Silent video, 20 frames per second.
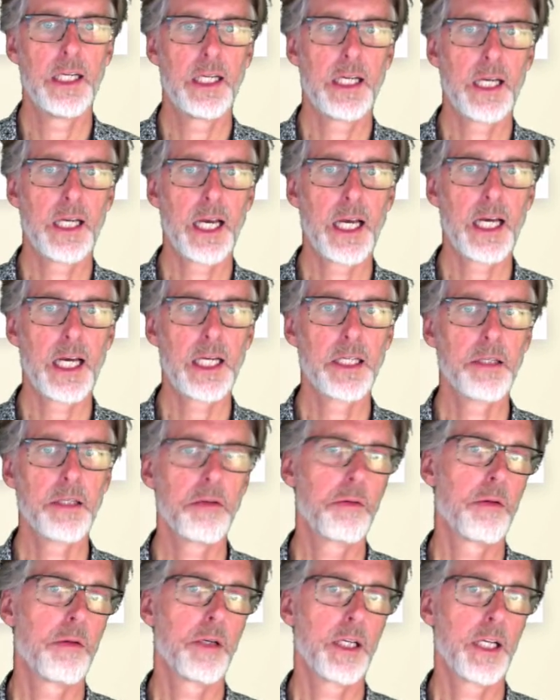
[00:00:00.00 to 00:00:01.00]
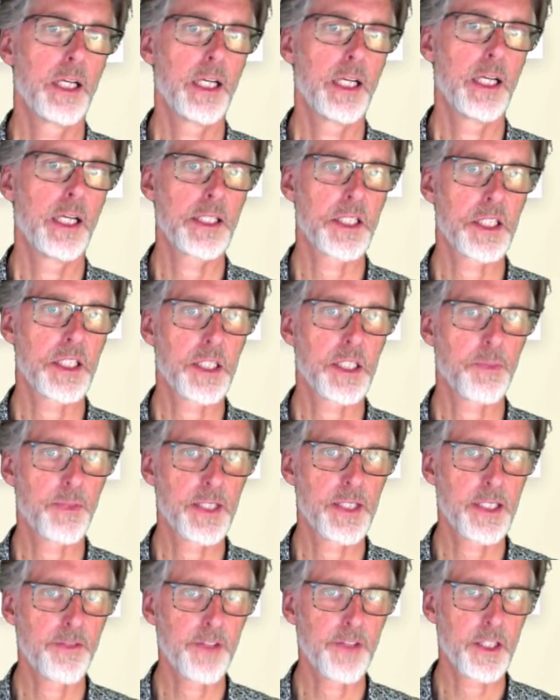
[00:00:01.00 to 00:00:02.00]
and it has a
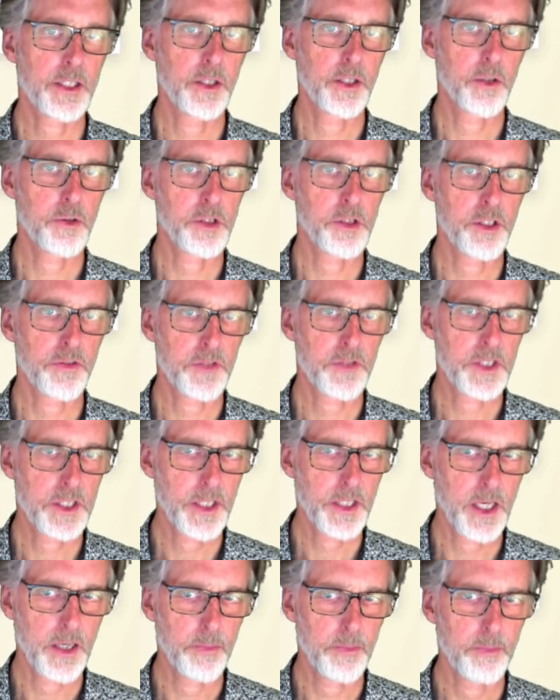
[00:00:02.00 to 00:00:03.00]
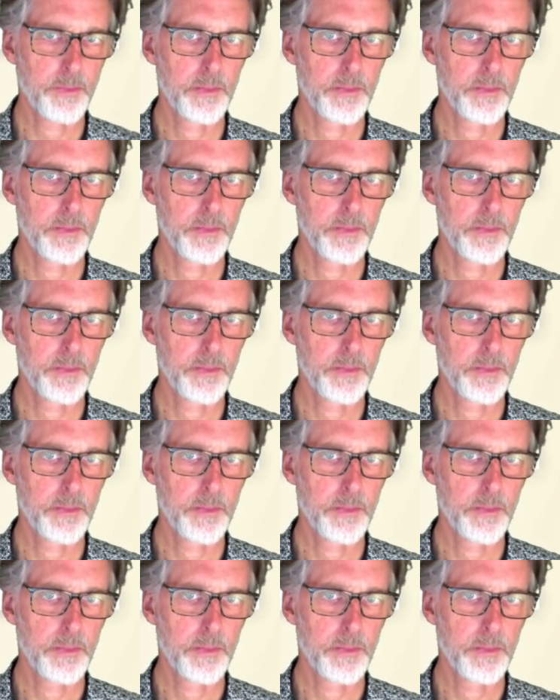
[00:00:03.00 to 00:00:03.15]
specific notion of sum.